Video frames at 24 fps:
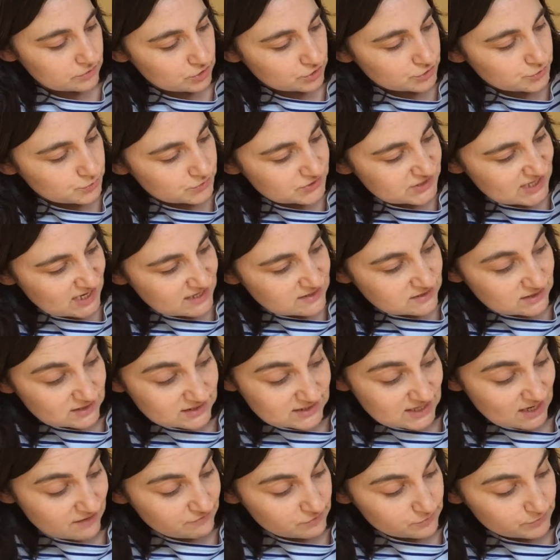God will send a
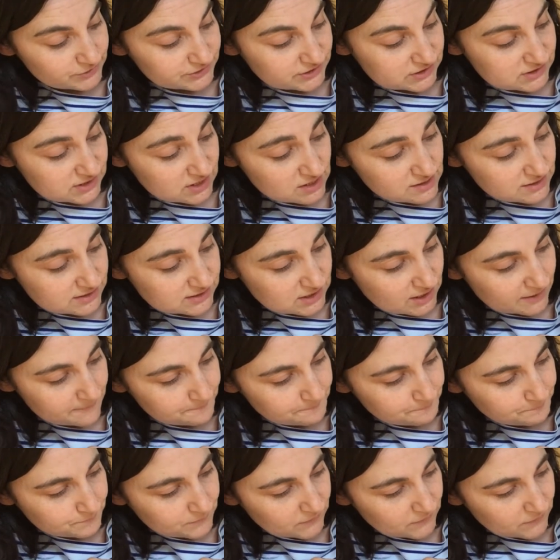terrible disaster.